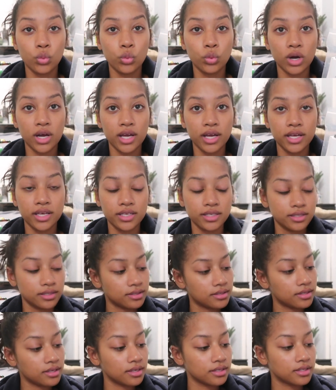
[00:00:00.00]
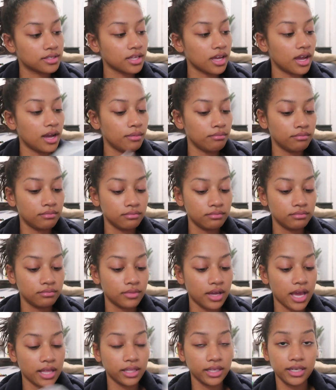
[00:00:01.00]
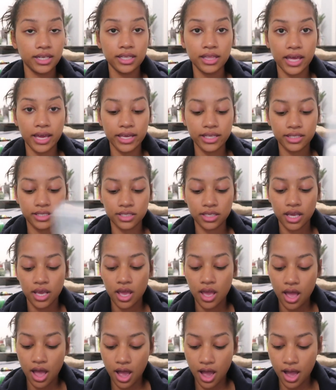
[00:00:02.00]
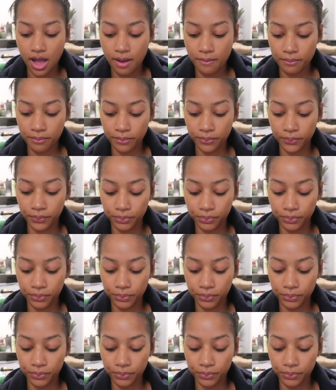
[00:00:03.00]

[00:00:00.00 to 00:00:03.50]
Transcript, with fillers: was some LED lights, um,